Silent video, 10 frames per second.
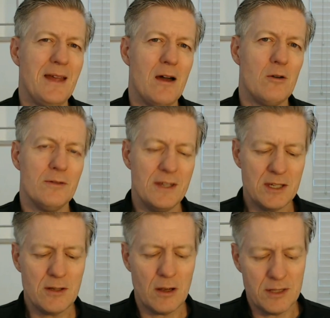Now, this
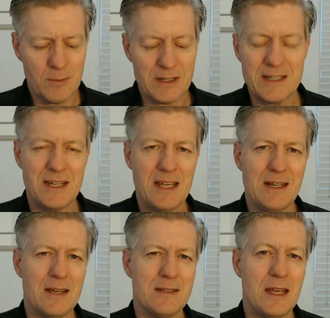is not typically seen
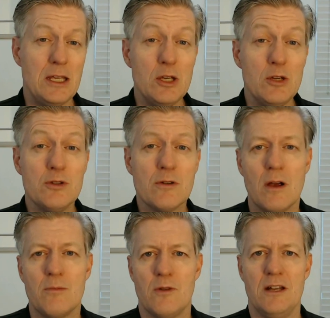as a user
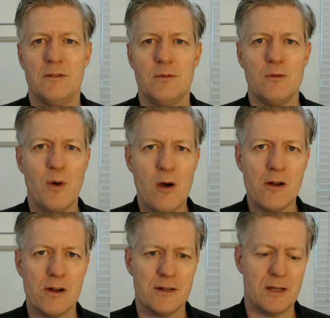upgradable
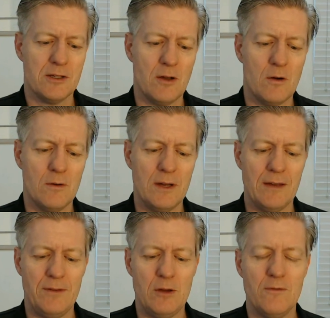part, so
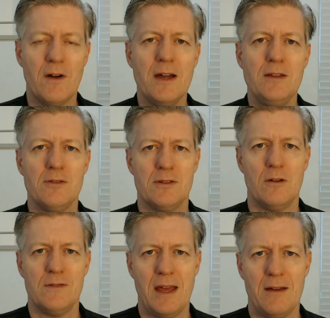if you find
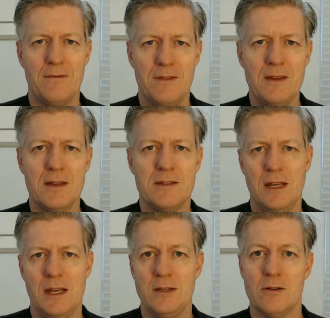yourself to have this
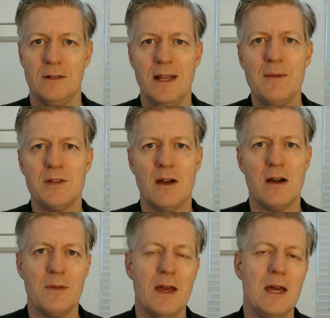in your
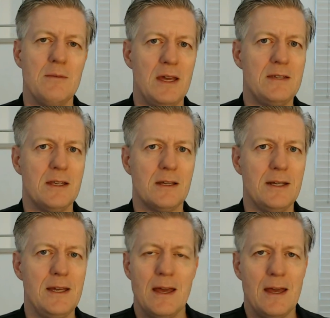laptop,
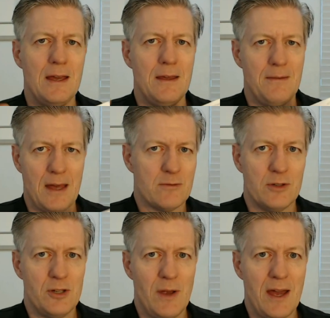basically that's
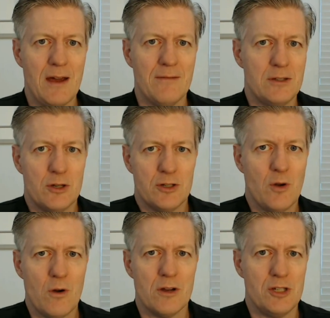what you have as your
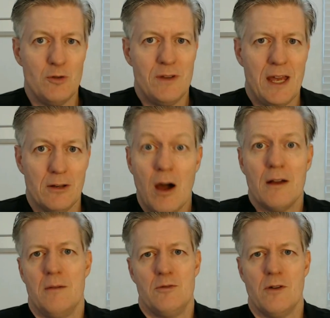storage. You
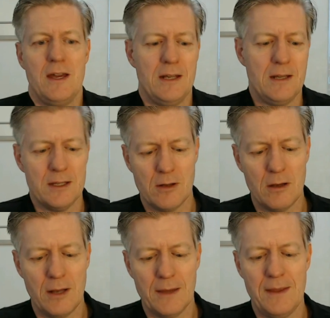cannot upgrade it. It's
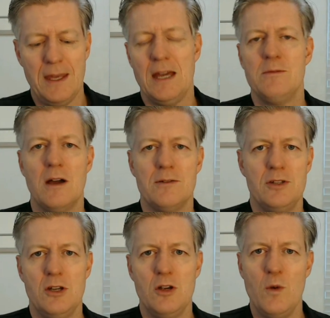not like the
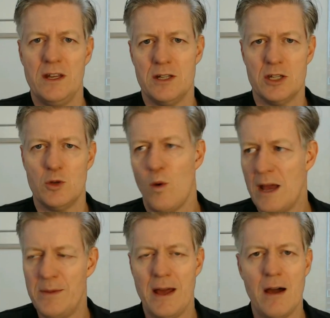EM.2, we can just
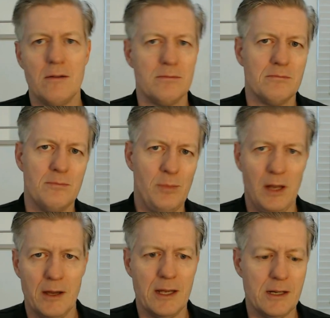swipe it out and
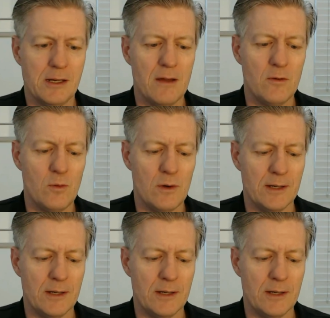plug in another